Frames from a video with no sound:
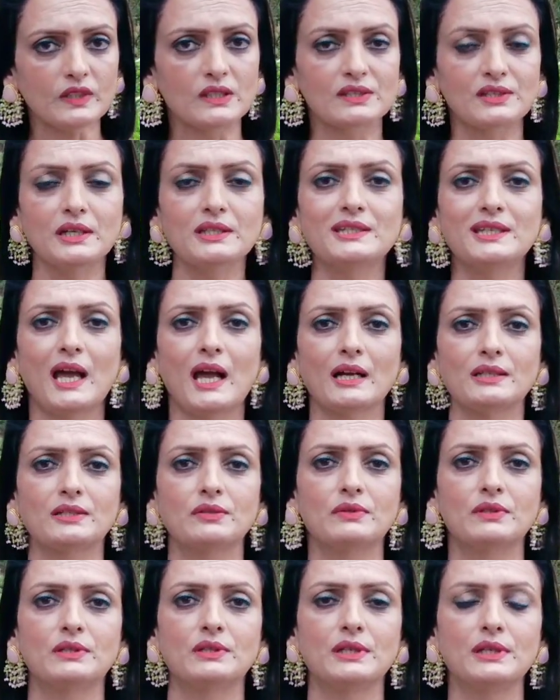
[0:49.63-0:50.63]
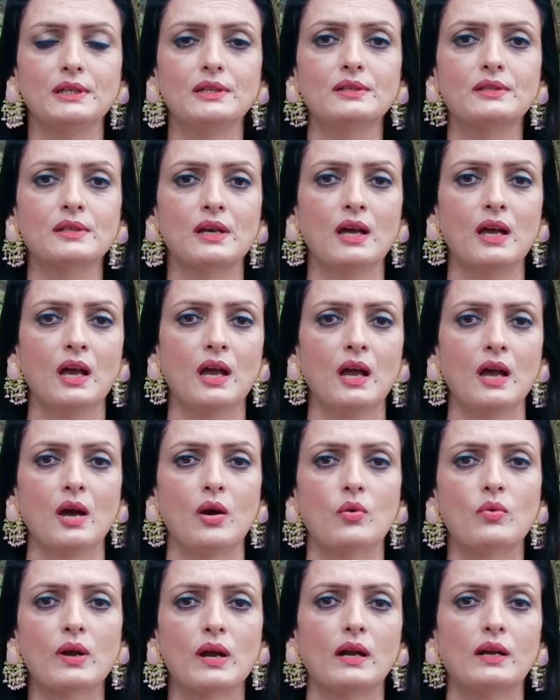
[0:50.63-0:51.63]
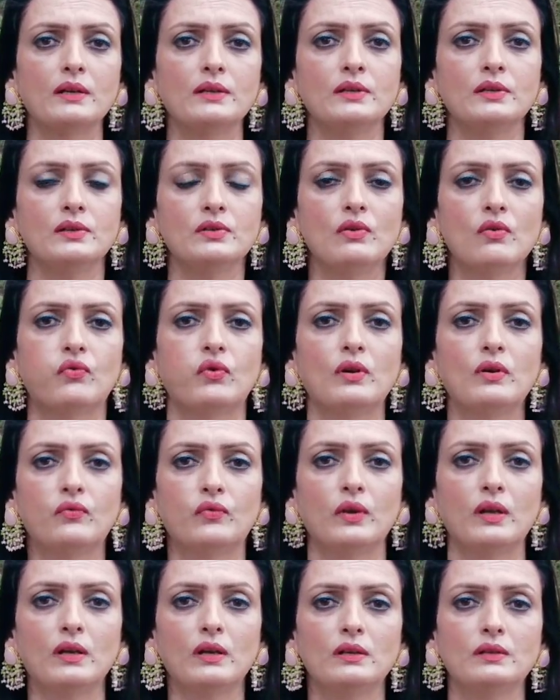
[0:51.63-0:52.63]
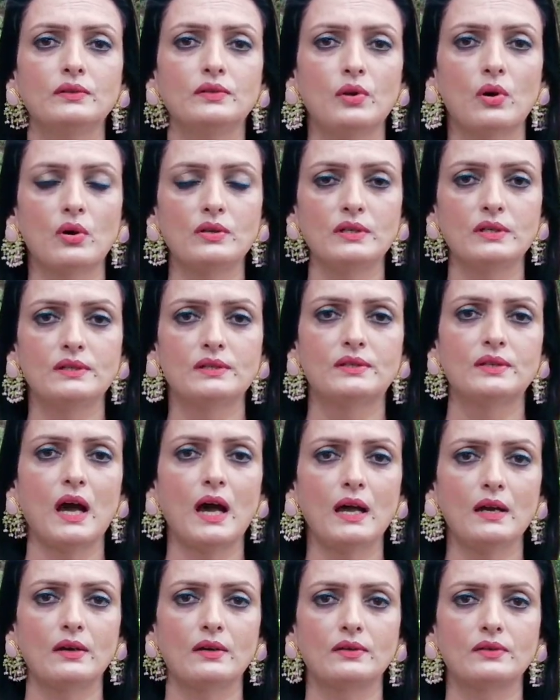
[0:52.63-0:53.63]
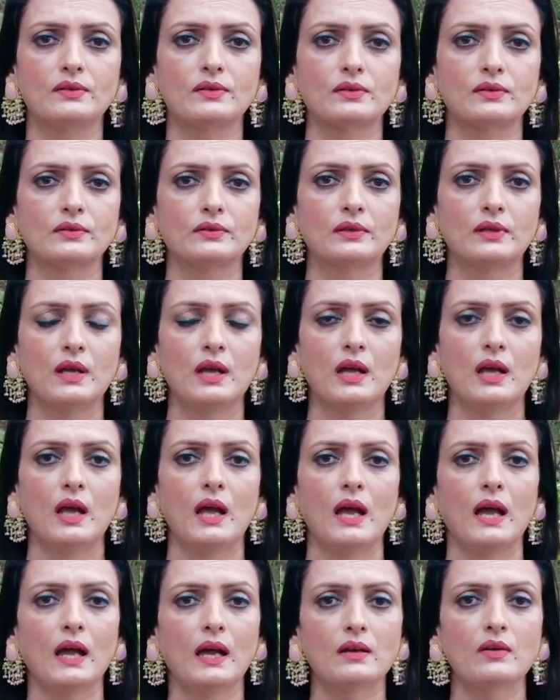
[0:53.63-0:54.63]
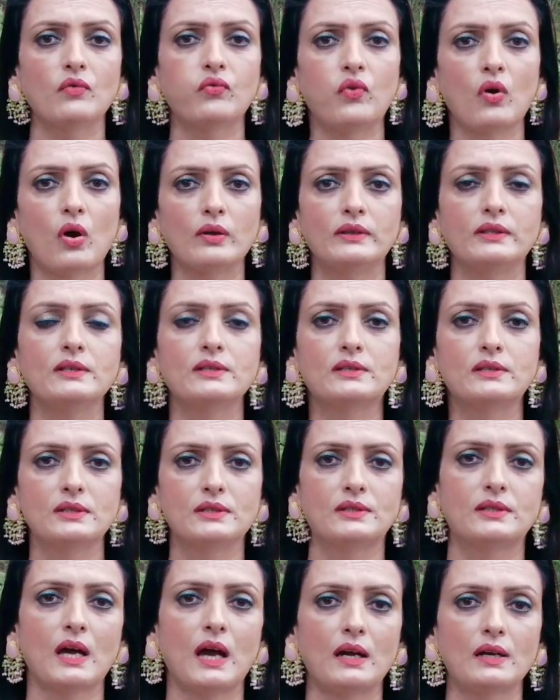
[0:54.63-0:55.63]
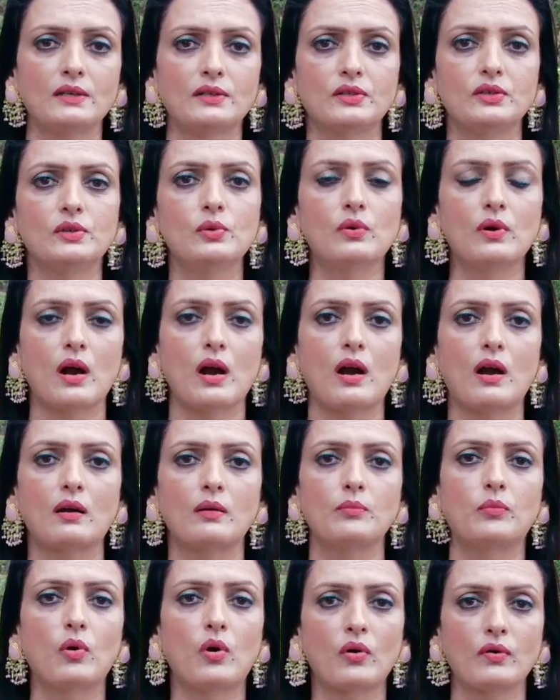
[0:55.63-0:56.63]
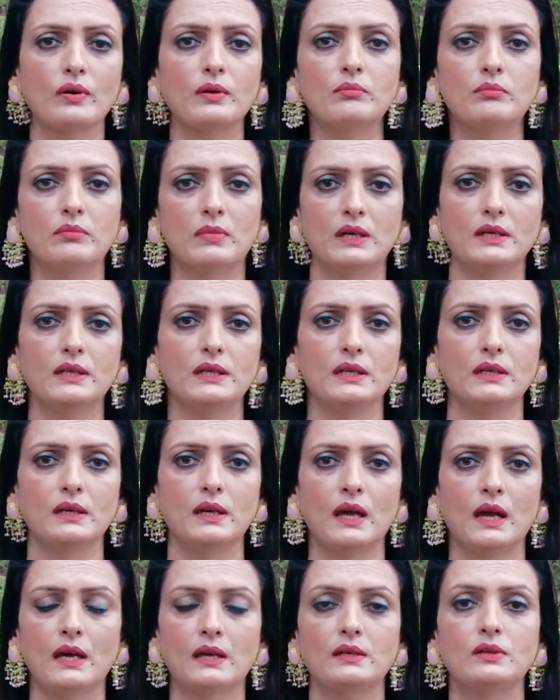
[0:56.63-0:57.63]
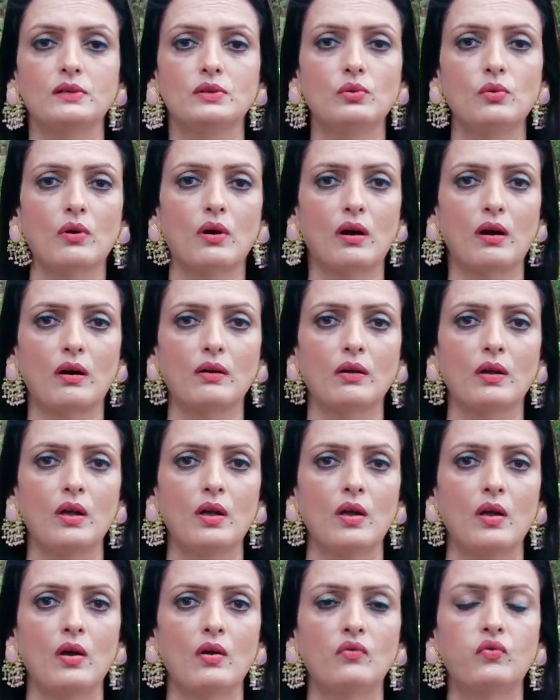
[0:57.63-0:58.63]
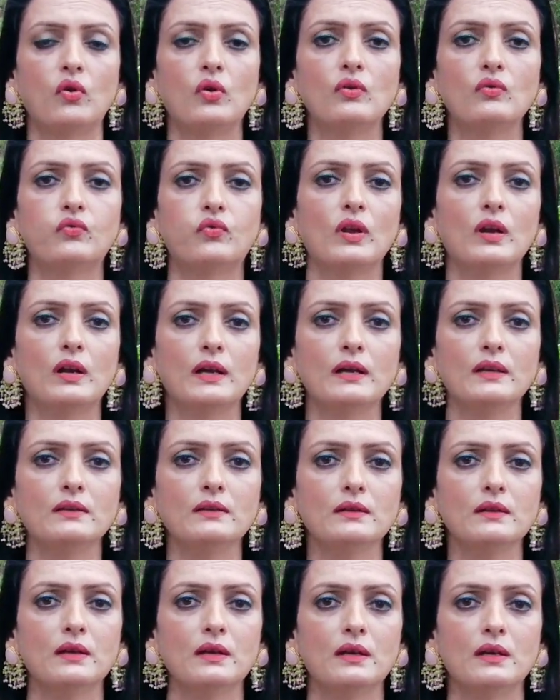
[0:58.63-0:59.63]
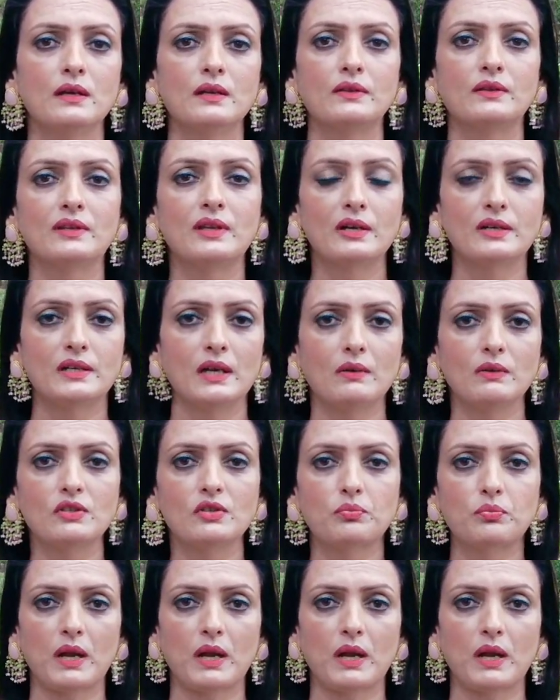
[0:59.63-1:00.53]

Such activities where you fulfill your desires, and for these desires you are borrowing money, and you are fulfilling the devil's